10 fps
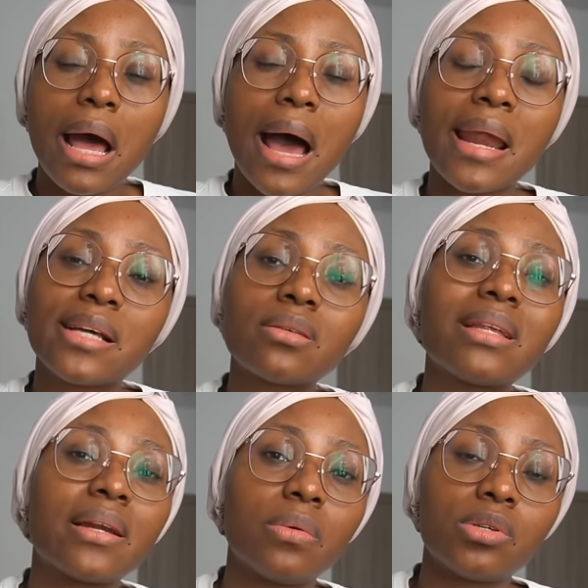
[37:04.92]
and I saw
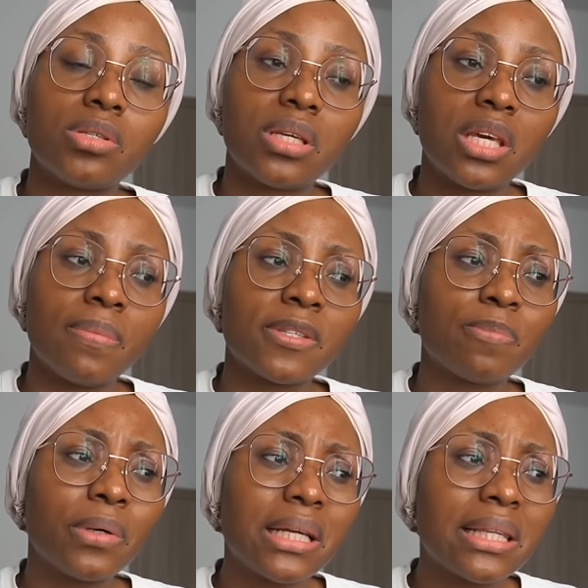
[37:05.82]
that it was SKIMS.
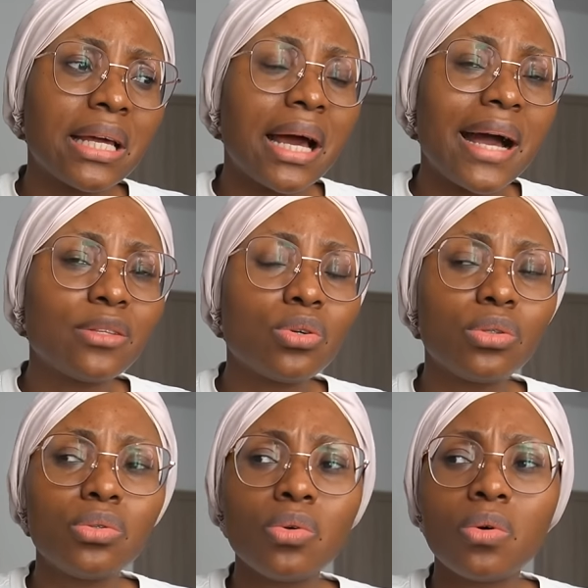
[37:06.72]
But then I
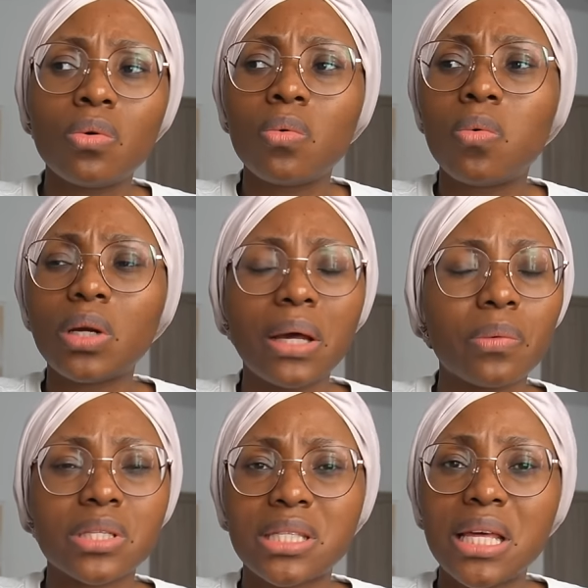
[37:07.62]
don't know what I
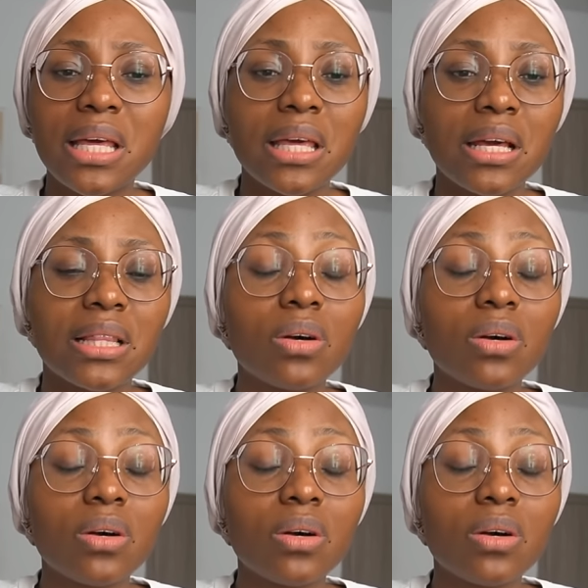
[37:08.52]
was thinking.